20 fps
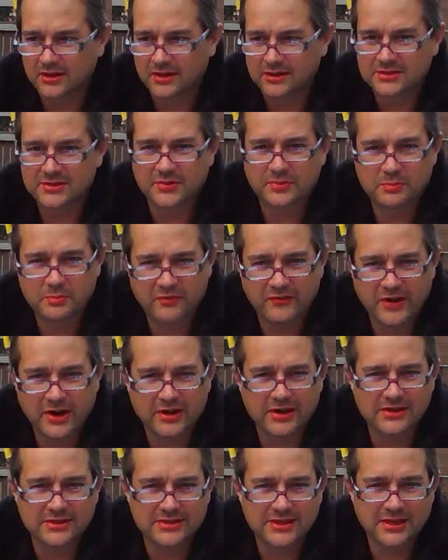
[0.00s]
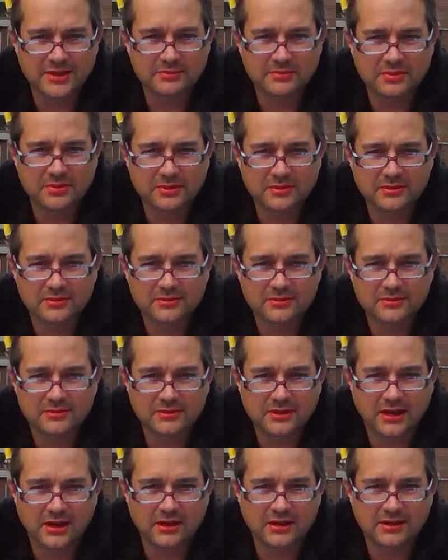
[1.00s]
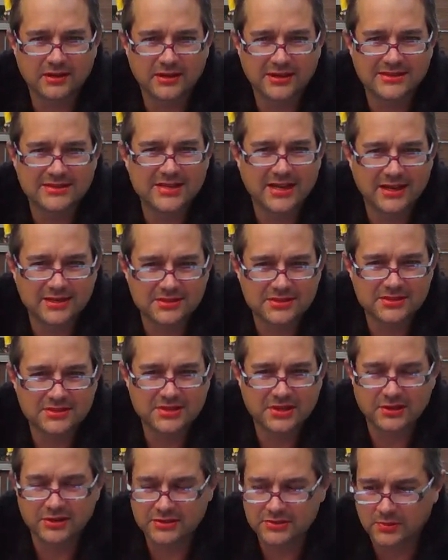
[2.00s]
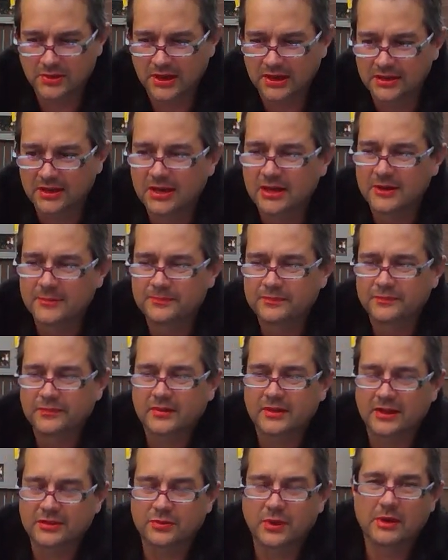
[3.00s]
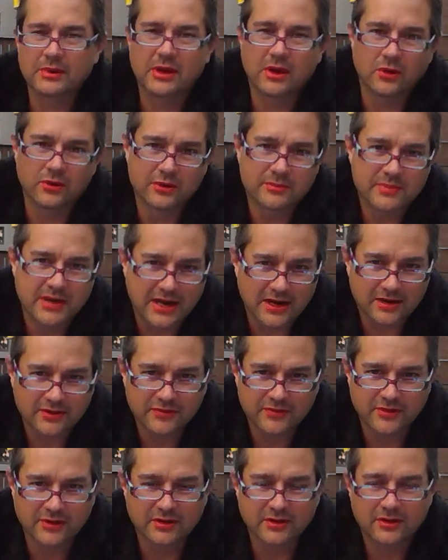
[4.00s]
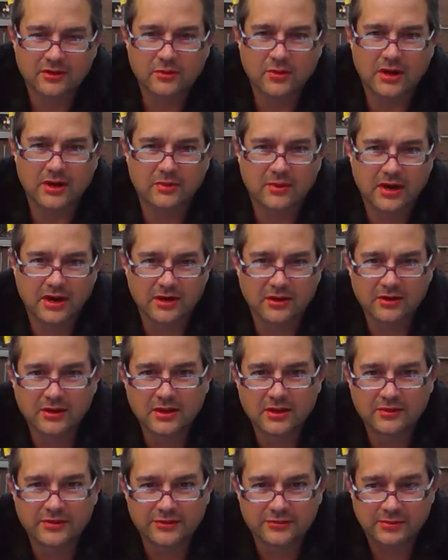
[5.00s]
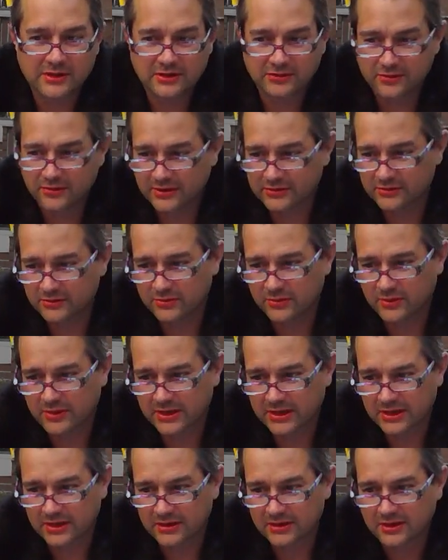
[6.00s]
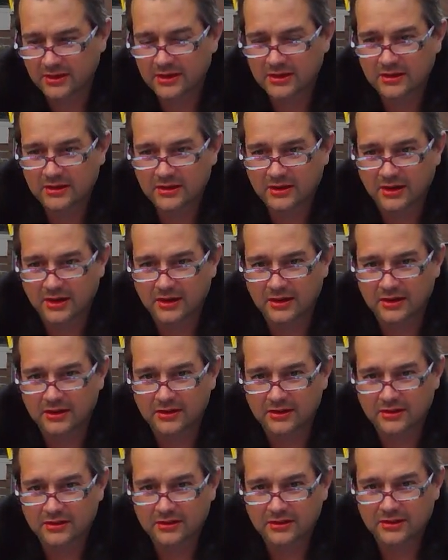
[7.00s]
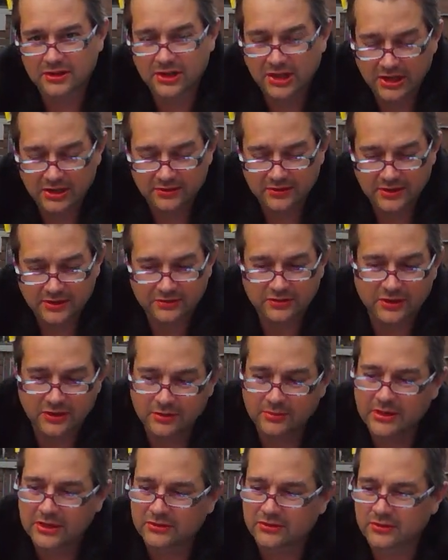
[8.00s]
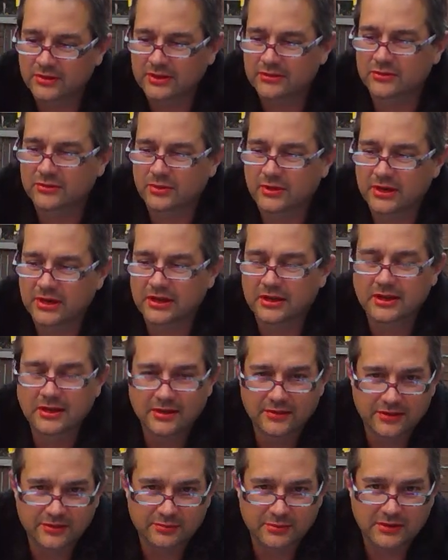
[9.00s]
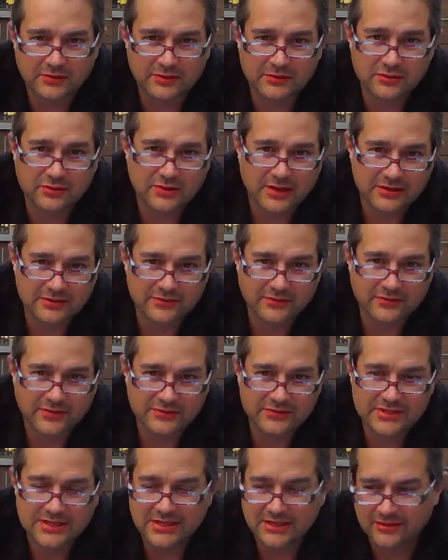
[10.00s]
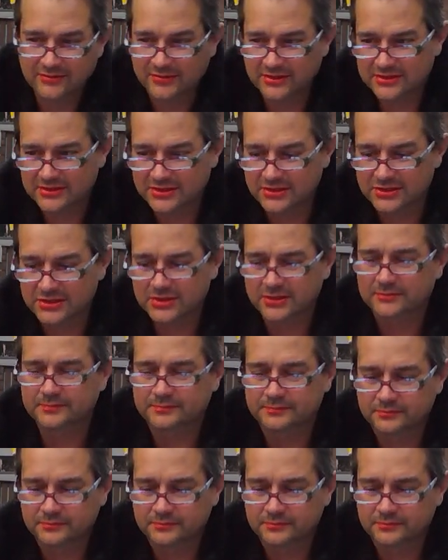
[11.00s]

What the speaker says: It's a very deep, intense, serious wine. That's why we hold it back for quite a while. This being 2020, this year being 2020, this being the 2015 vintage.